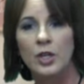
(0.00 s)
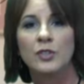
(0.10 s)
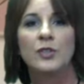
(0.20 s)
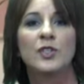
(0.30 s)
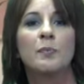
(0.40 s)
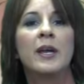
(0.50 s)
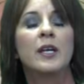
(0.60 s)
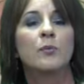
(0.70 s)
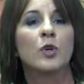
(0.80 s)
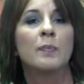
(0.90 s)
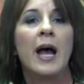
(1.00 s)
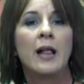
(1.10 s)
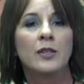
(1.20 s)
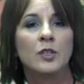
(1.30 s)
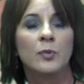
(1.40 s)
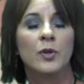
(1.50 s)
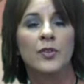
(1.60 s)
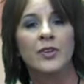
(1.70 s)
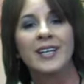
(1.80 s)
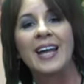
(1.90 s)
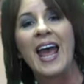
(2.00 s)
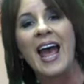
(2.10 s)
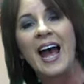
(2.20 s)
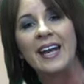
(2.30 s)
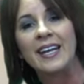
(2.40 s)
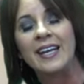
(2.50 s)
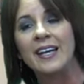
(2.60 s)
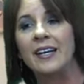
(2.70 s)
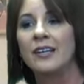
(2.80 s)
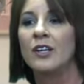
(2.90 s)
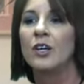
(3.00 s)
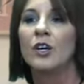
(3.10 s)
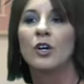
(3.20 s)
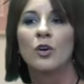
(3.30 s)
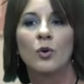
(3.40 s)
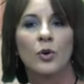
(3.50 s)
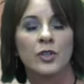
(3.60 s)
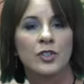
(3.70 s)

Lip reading: So to make it more palatable, they're going to add in corn